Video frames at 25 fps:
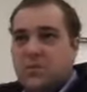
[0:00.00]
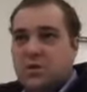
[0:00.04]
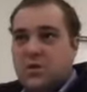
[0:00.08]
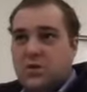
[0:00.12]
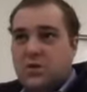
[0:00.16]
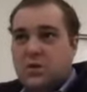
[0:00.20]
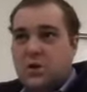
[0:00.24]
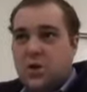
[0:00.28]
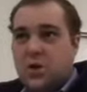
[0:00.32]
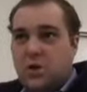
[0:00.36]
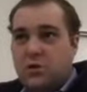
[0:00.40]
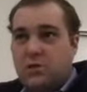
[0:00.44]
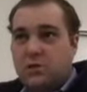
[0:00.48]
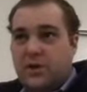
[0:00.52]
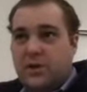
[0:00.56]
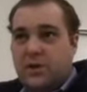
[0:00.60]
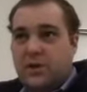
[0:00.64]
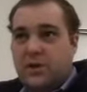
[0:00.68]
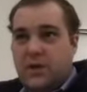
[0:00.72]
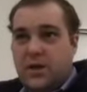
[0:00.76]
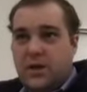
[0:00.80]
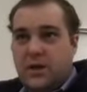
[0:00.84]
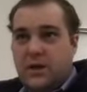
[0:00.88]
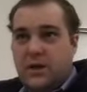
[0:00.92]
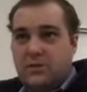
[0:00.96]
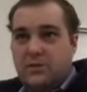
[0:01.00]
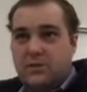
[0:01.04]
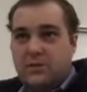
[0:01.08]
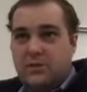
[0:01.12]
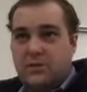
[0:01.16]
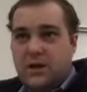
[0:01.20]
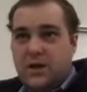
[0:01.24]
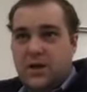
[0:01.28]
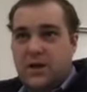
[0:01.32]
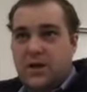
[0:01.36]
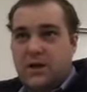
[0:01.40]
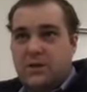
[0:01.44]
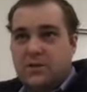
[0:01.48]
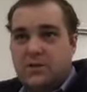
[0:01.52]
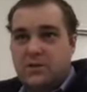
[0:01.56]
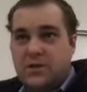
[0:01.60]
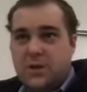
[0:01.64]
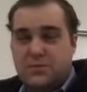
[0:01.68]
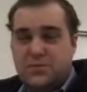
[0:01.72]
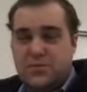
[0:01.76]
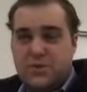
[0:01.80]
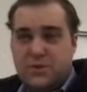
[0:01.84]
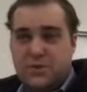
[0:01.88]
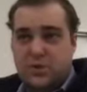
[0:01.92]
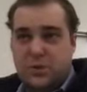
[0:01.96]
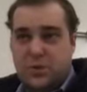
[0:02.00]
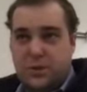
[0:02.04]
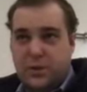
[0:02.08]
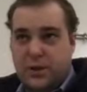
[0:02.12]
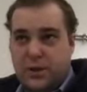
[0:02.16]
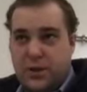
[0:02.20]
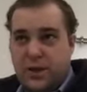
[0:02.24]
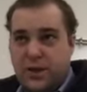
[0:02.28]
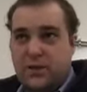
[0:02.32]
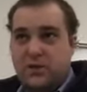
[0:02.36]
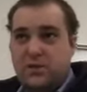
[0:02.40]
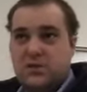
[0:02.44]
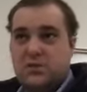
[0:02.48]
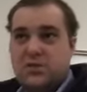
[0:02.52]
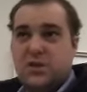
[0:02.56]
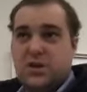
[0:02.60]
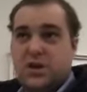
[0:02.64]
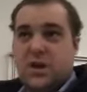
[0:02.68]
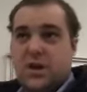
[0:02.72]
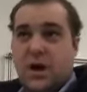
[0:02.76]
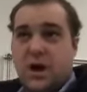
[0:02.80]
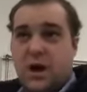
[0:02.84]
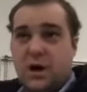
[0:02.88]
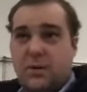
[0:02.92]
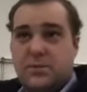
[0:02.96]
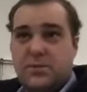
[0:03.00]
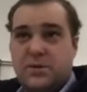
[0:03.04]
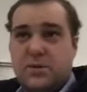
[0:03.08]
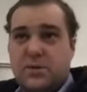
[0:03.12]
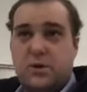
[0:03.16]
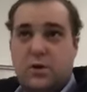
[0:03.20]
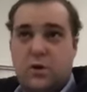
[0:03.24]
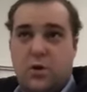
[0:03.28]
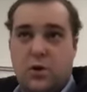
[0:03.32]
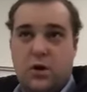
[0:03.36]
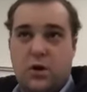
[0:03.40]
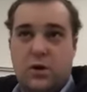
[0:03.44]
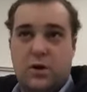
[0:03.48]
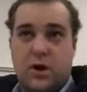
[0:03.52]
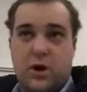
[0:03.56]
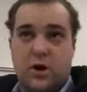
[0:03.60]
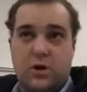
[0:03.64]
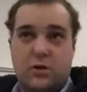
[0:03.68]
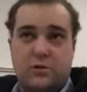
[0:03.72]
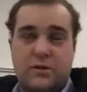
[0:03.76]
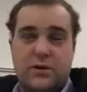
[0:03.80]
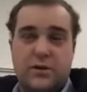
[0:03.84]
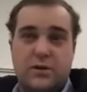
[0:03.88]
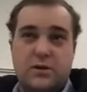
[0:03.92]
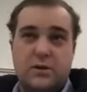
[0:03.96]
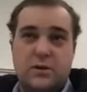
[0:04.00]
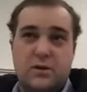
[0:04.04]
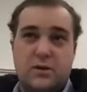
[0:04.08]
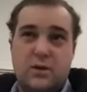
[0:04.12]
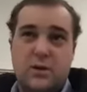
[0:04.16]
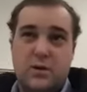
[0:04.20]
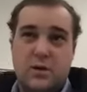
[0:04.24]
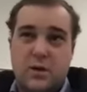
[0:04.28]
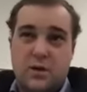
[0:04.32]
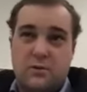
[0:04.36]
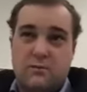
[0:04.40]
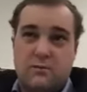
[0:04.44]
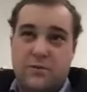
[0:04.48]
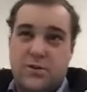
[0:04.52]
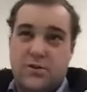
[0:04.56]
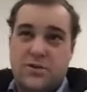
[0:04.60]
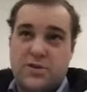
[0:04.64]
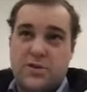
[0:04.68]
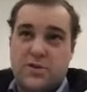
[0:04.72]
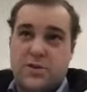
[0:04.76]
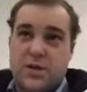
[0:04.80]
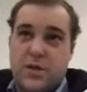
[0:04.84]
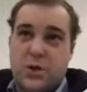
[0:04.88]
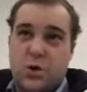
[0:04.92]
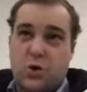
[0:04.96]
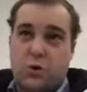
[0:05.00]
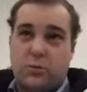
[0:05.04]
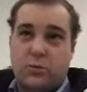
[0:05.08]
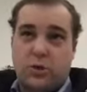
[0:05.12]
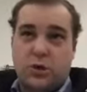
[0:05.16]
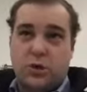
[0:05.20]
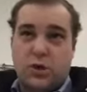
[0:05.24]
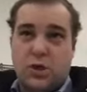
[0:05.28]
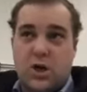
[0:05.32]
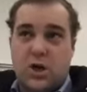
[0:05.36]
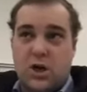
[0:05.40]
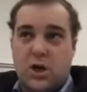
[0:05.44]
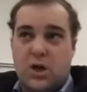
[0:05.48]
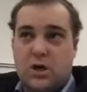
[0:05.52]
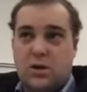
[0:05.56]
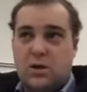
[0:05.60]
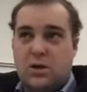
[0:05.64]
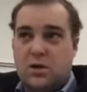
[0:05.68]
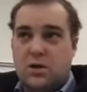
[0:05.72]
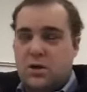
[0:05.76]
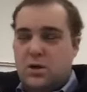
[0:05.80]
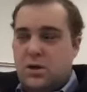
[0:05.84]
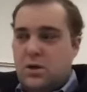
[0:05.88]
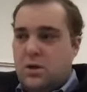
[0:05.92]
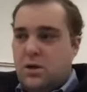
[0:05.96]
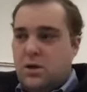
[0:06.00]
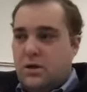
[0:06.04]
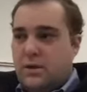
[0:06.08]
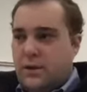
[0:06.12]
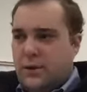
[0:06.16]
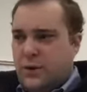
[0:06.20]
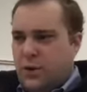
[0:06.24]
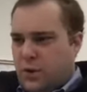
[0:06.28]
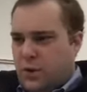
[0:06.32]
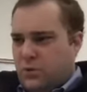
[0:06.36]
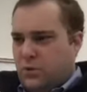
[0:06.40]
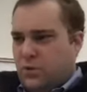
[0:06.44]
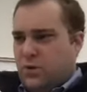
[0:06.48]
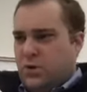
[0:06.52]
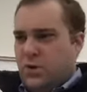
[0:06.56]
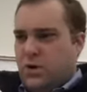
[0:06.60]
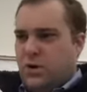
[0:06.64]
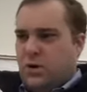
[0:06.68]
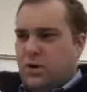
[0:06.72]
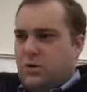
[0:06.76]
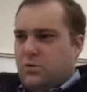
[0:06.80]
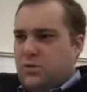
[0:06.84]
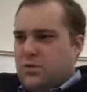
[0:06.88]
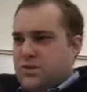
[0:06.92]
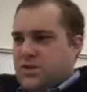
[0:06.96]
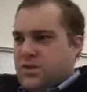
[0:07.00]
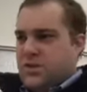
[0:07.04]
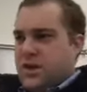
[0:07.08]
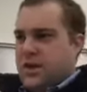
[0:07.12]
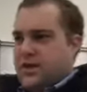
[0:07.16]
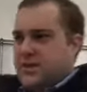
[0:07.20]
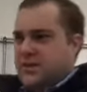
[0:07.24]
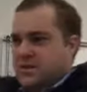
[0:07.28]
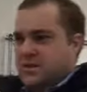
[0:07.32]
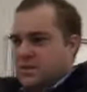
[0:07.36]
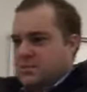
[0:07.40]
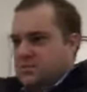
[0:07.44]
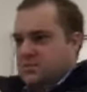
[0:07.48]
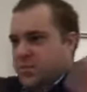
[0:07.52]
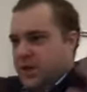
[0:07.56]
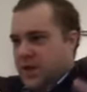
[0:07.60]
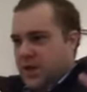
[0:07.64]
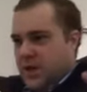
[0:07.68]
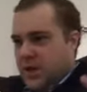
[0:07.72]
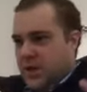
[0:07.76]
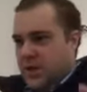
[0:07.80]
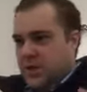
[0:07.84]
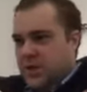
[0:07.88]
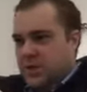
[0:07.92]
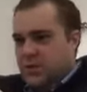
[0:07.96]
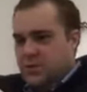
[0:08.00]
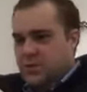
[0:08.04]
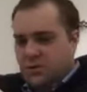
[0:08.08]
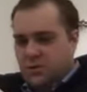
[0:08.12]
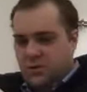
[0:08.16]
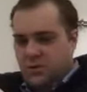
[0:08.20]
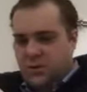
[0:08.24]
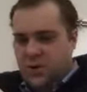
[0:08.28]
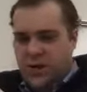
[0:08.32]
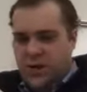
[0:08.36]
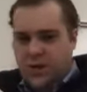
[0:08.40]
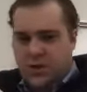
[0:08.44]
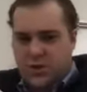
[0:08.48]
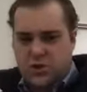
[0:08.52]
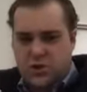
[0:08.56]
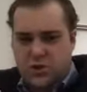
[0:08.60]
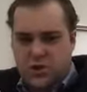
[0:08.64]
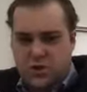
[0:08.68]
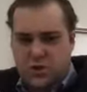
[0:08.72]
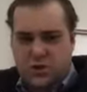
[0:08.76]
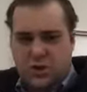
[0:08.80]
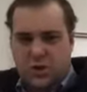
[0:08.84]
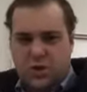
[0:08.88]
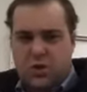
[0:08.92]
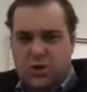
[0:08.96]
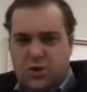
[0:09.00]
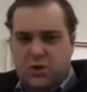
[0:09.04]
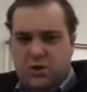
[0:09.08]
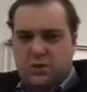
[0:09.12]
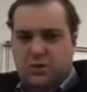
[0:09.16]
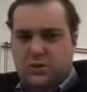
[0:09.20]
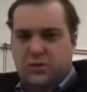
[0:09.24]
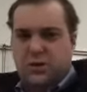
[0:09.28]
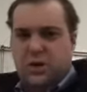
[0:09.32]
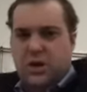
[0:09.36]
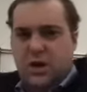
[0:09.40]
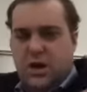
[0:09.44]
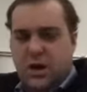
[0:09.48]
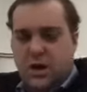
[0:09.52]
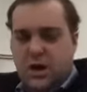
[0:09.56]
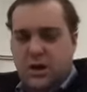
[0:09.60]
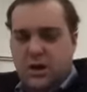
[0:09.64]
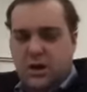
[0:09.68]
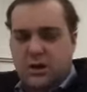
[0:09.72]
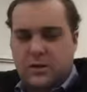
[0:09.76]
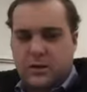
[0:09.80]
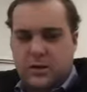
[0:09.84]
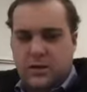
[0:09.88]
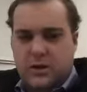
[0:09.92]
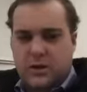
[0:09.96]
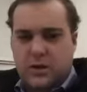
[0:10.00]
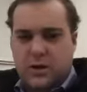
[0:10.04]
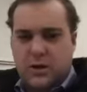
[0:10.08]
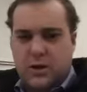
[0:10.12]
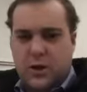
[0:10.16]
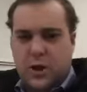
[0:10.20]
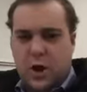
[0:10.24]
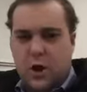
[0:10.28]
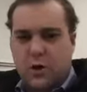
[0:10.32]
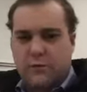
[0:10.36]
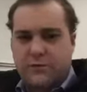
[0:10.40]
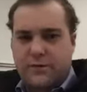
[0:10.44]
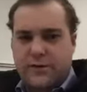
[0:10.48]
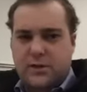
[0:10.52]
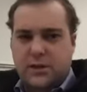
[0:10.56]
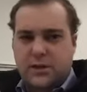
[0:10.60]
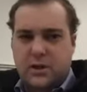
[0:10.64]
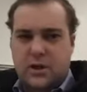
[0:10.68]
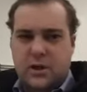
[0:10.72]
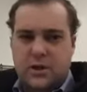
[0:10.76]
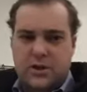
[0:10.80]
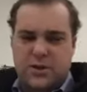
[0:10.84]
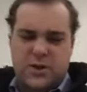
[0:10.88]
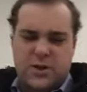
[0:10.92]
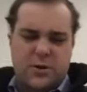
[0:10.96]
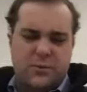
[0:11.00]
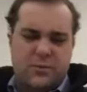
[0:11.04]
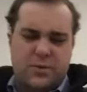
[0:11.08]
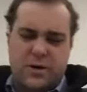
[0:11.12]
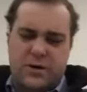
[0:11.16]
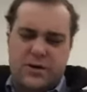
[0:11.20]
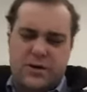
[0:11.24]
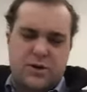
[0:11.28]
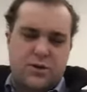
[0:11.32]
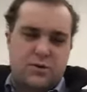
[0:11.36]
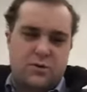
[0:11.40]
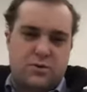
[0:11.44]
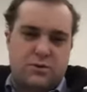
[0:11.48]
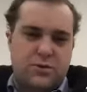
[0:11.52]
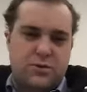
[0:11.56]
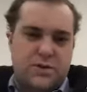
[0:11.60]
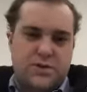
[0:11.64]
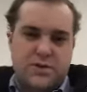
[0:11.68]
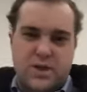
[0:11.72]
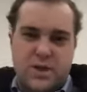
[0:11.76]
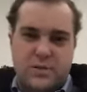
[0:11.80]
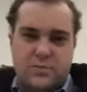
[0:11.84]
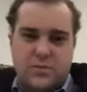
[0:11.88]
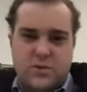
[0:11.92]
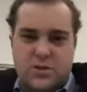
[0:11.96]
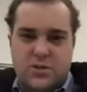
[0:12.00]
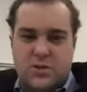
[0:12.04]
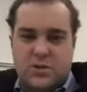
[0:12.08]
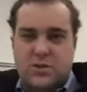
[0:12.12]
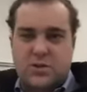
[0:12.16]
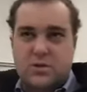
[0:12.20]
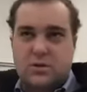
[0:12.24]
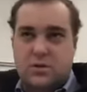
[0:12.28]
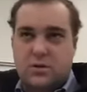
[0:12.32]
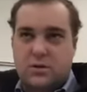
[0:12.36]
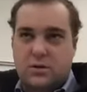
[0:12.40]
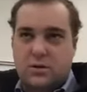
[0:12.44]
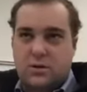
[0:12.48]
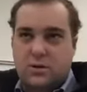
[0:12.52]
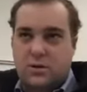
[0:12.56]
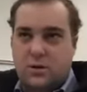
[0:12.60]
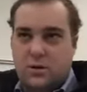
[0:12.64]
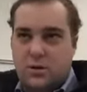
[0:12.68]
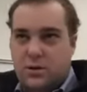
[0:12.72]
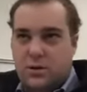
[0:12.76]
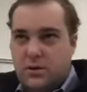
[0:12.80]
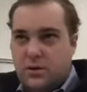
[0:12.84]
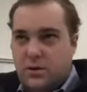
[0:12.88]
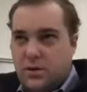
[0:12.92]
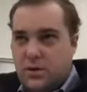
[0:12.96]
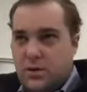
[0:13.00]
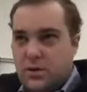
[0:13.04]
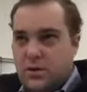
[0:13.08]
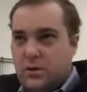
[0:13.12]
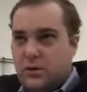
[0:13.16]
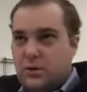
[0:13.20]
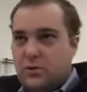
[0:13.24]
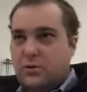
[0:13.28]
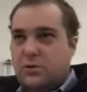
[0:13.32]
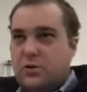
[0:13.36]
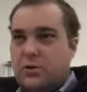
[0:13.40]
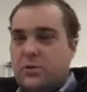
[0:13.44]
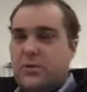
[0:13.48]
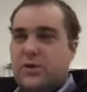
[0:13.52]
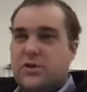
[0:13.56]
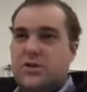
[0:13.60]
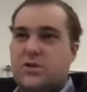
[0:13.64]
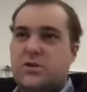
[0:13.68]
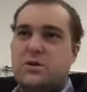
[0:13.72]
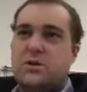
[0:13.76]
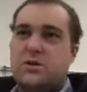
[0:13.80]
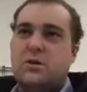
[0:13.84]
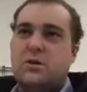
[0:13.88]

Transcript: COVID and subsequently succumbed to COVID versus a normal lung. The normal lung was nice and pink, the way it should look. The COVID lung, you could probably Google these images on Google Image.